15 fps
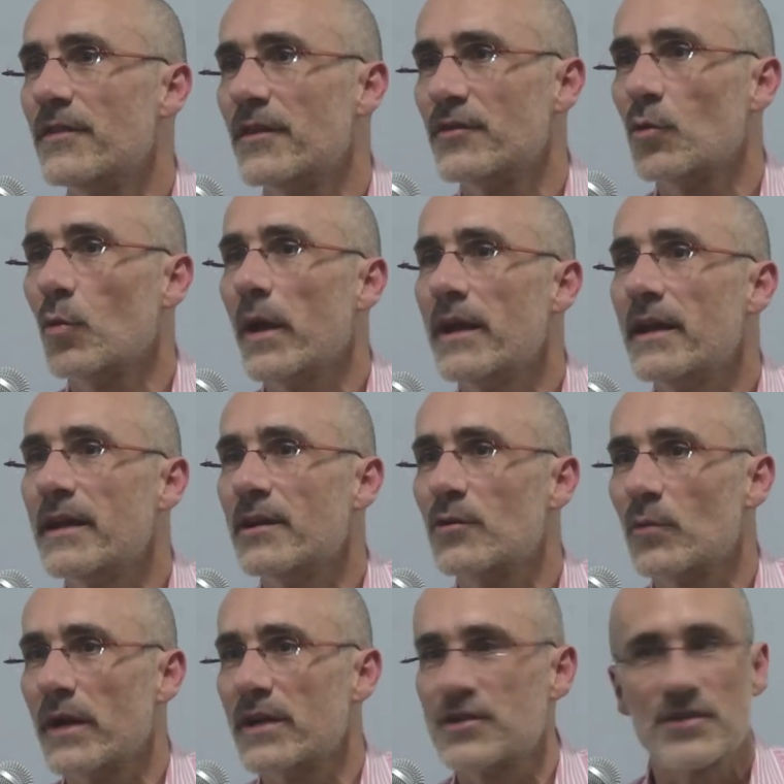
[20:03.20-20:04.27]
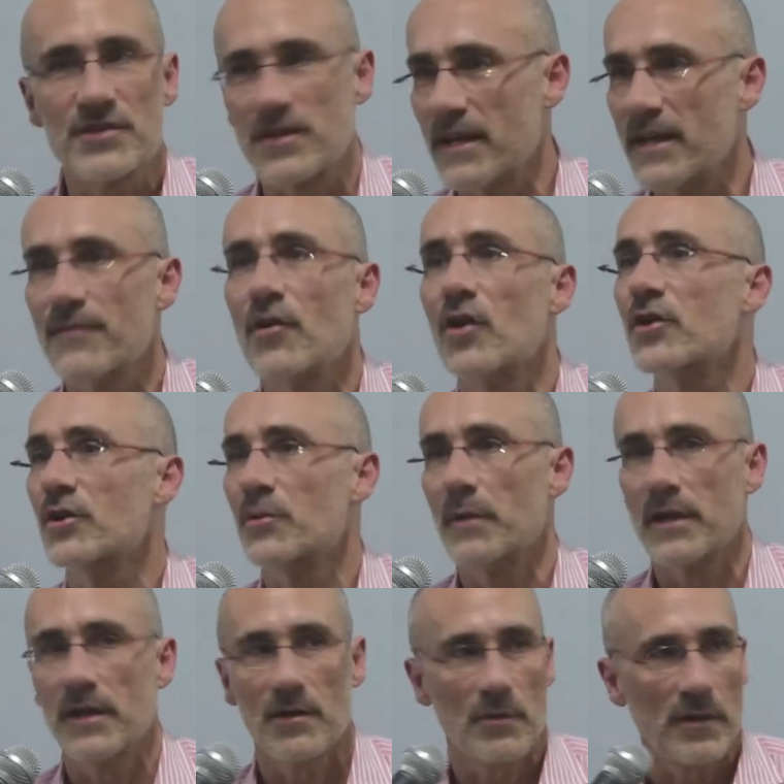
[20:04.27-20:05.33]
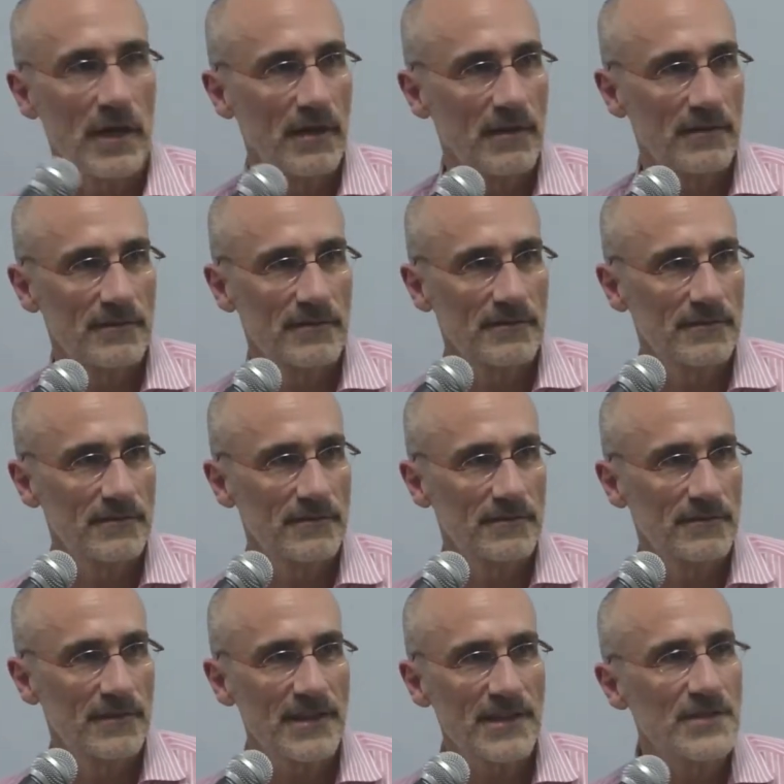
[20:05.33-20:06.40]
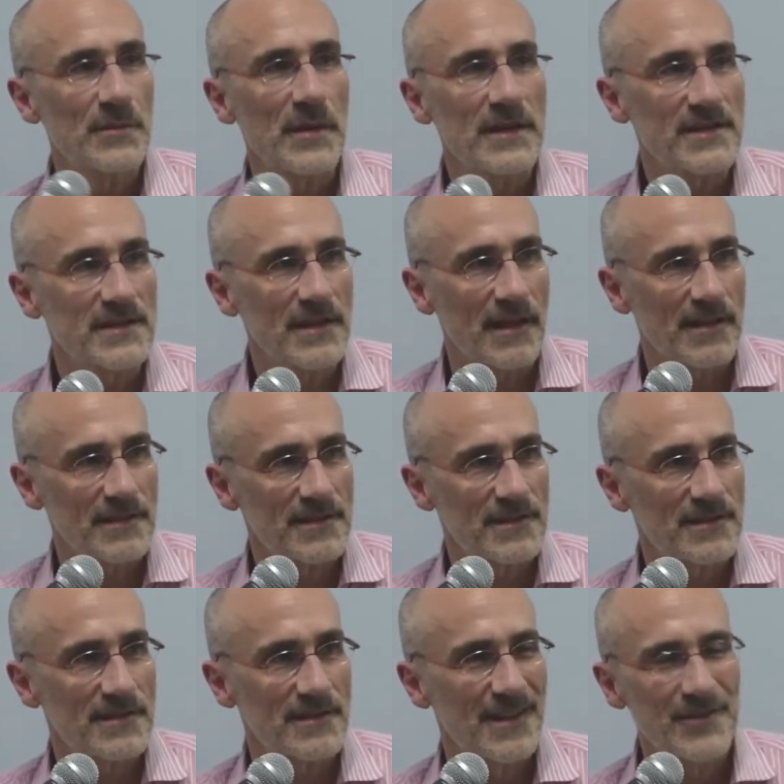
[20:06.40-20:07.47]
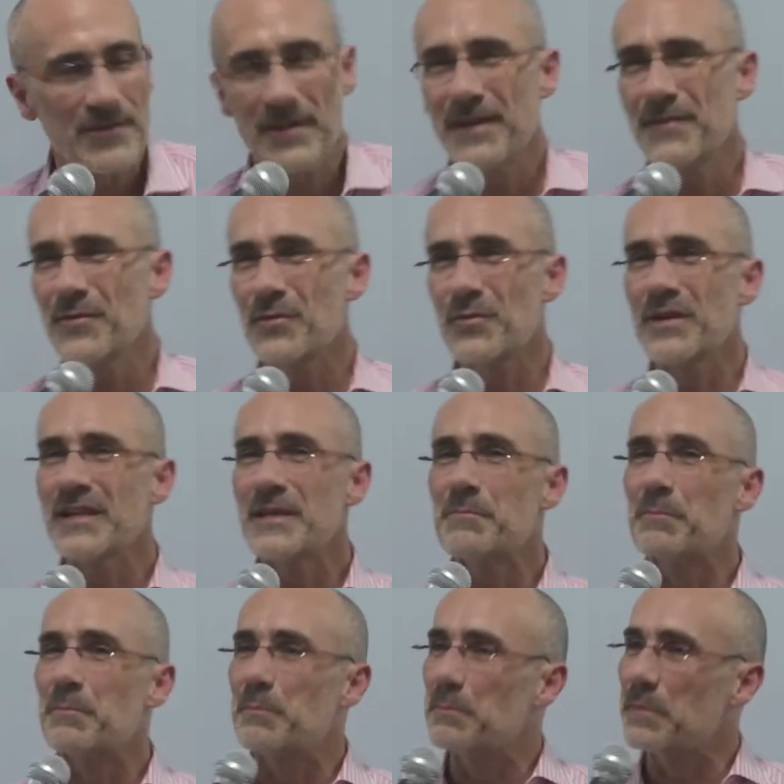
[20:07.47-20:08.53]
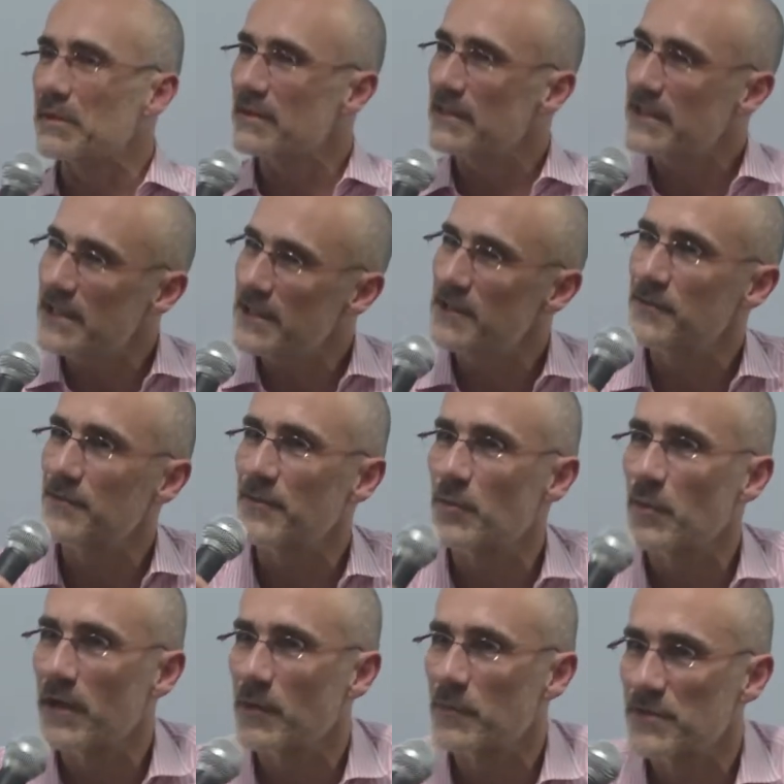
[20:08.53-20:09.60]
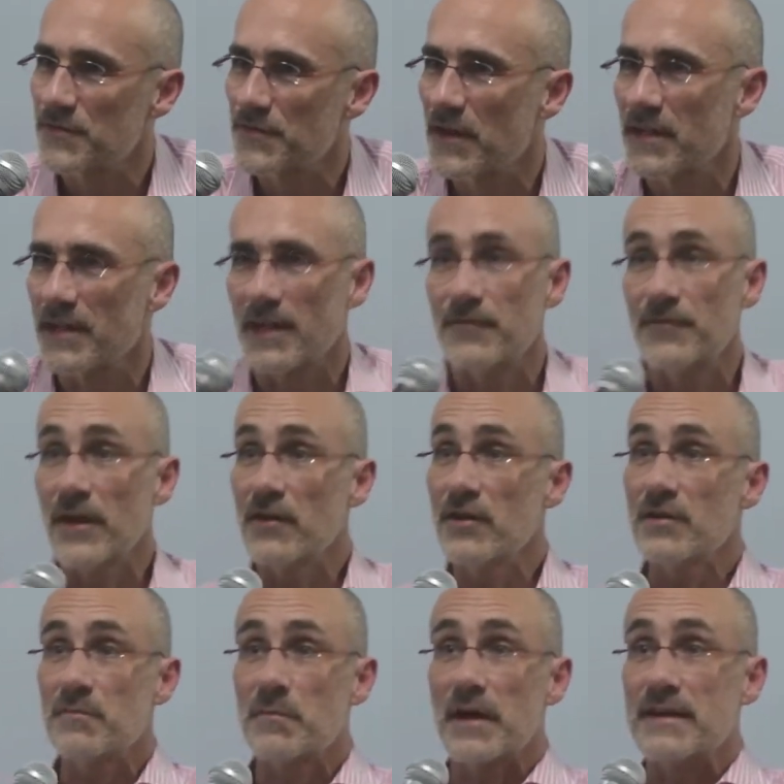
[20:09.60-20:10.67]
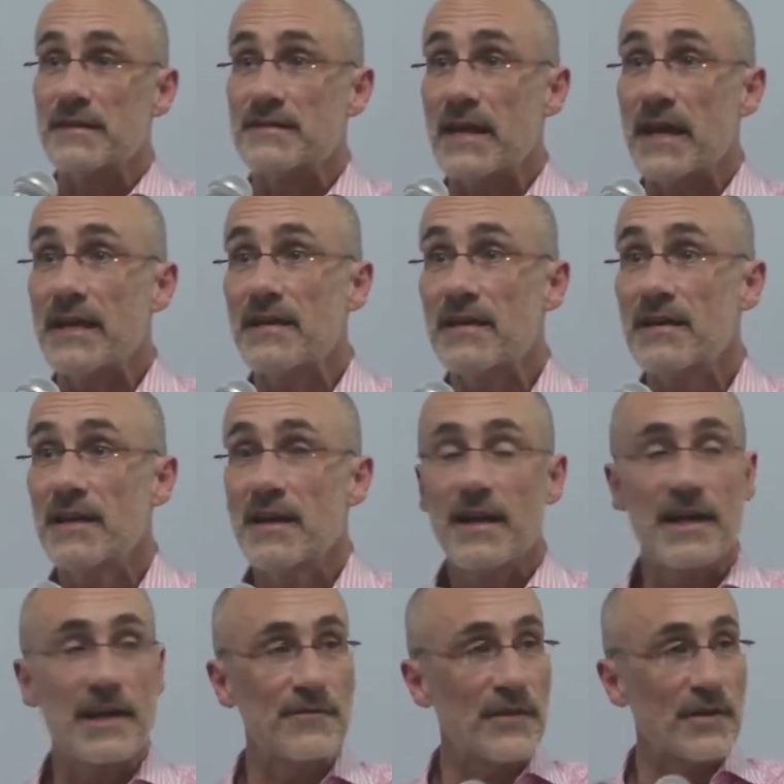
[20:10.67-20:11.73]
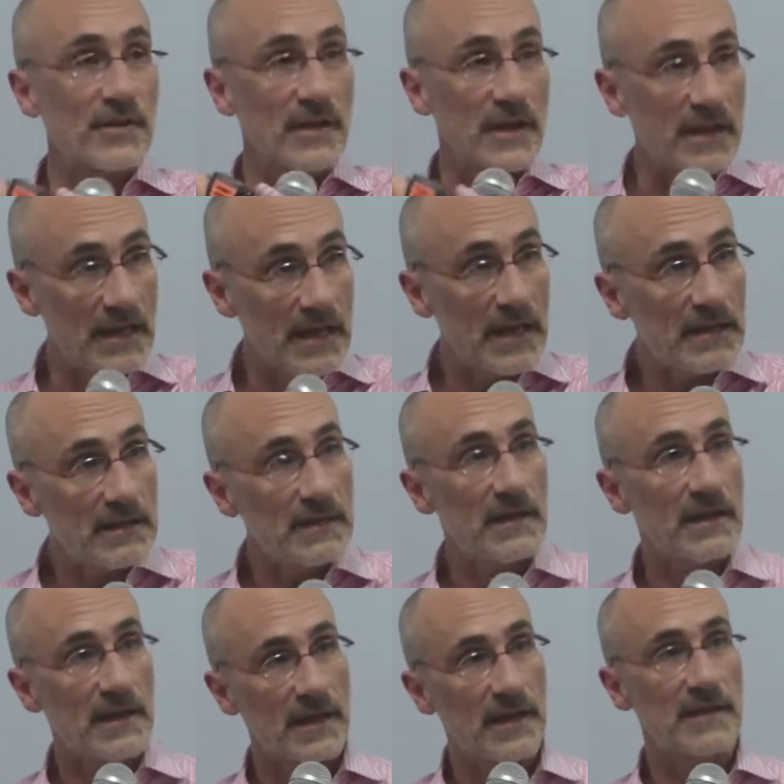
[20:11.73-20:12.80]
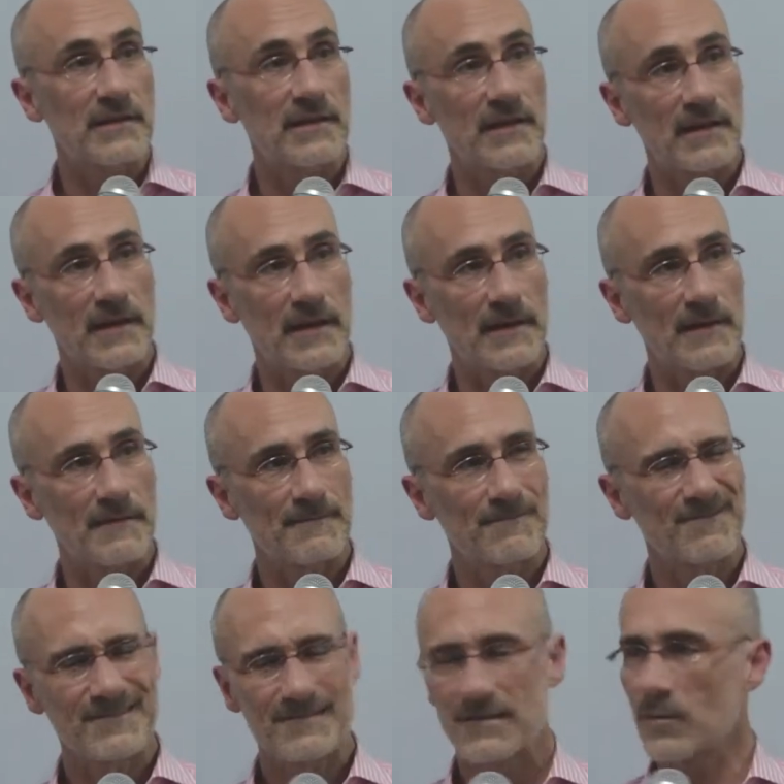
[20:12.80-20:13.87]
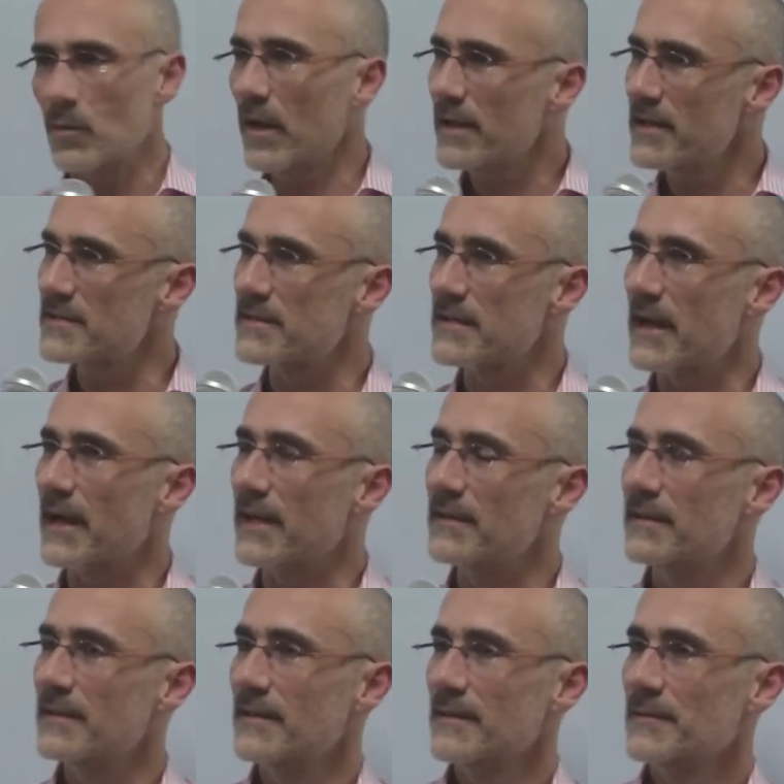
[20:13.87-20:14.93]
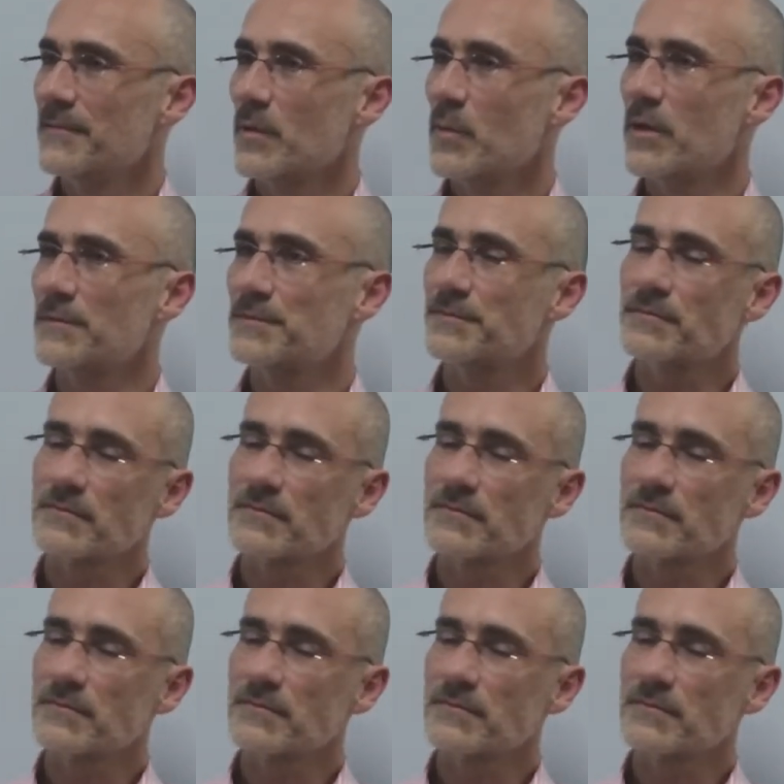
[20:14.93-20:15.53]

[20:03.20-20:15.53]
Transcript: that the way to get rich is to give all your money away. That doesn't make sense. So I never really believed what I was finding. I found it in my data, and I found it again and again and again. Why is that? Well,